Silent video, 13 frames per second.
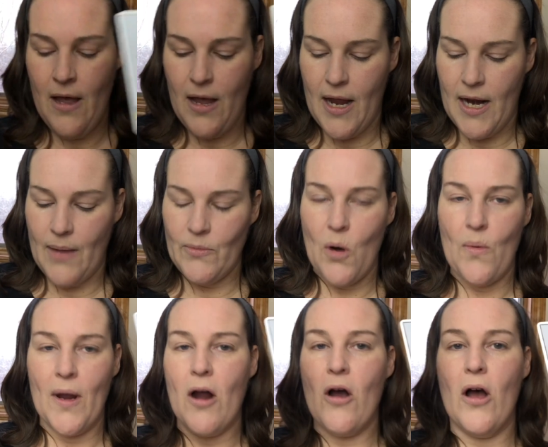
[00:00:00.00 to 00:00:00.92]
and I'm
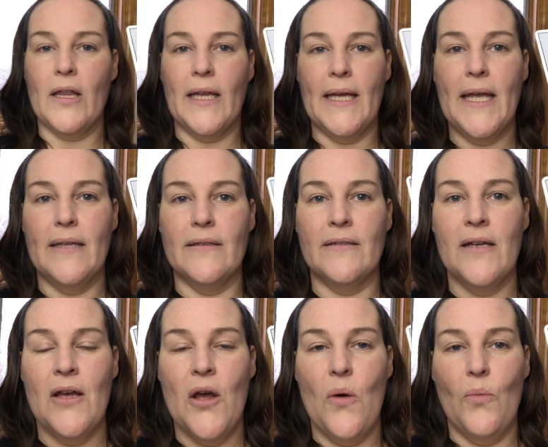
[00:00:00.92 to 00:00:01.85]
going all in
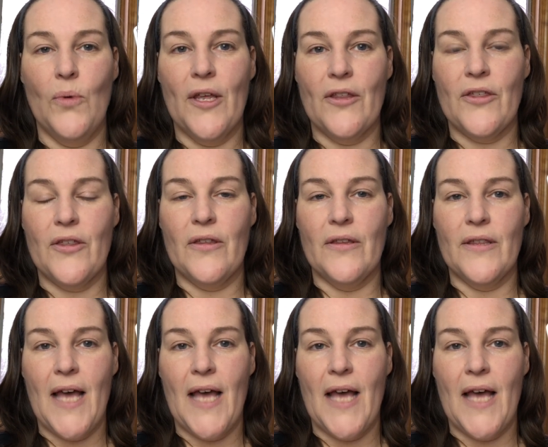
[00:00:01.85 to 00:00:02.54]
with